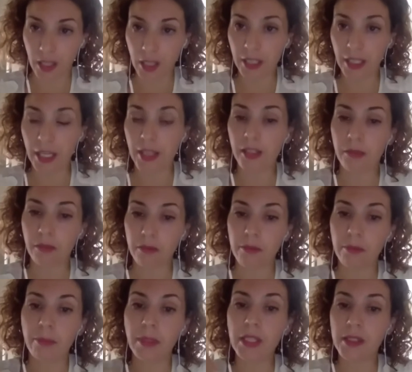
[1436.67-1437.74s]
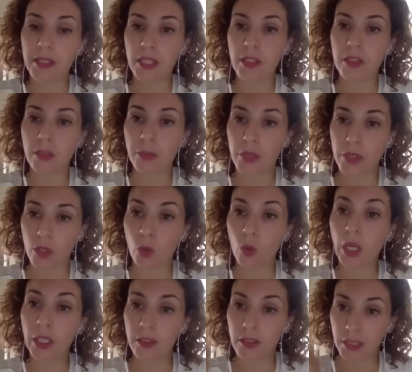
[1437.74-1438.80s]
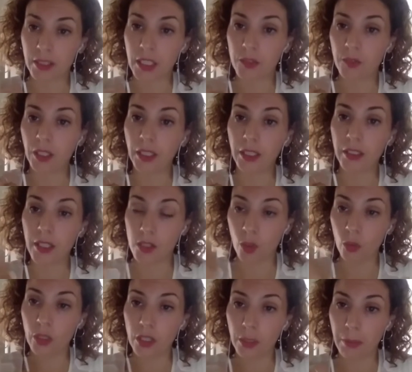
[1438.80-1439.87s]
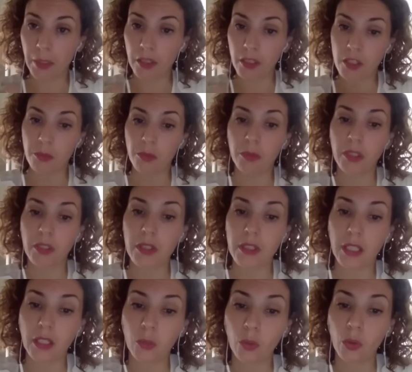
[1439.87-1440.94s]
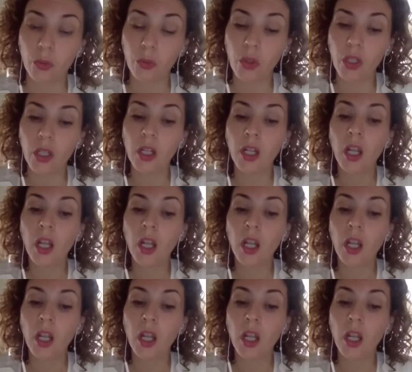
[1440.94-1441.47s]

again, being seen as the person who had successfully led his own independence movement in the Second World War,